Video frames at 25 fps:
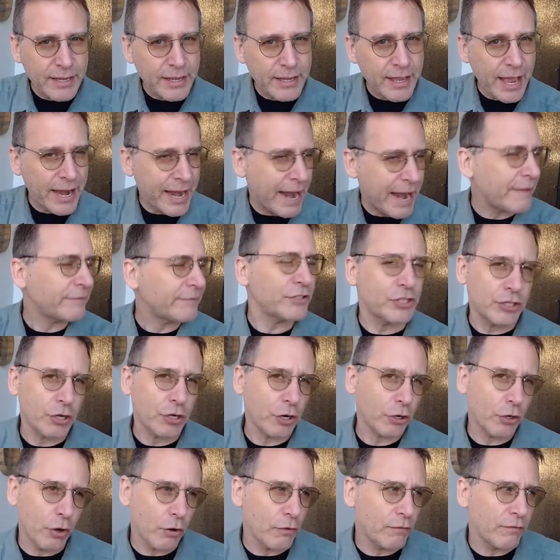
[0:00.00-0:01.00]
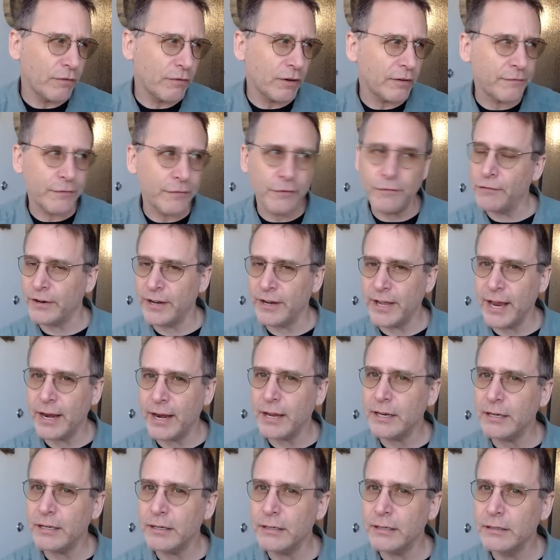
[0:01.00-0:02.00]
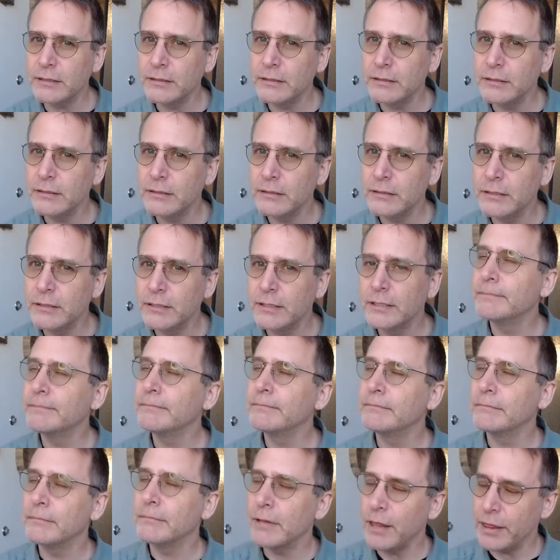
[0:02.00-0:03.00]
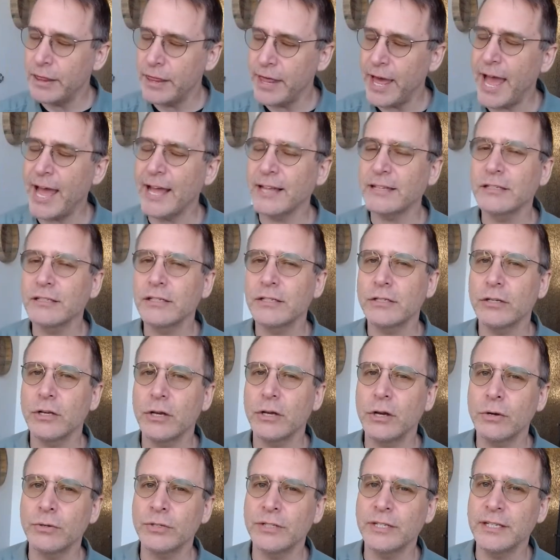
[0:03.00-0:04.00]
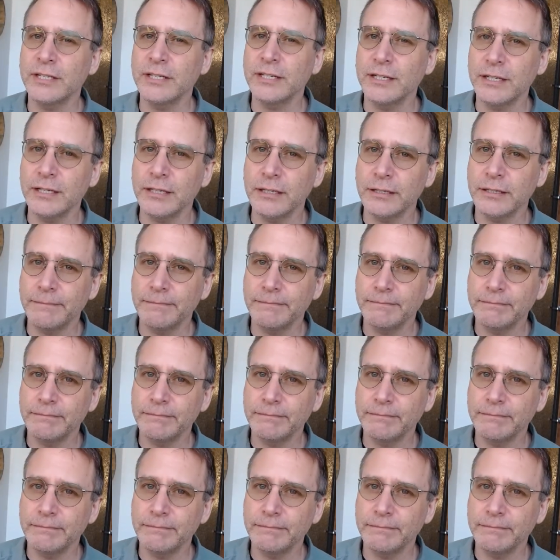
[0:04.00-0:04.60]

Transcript: and have to start over if you forget it, that's OCD.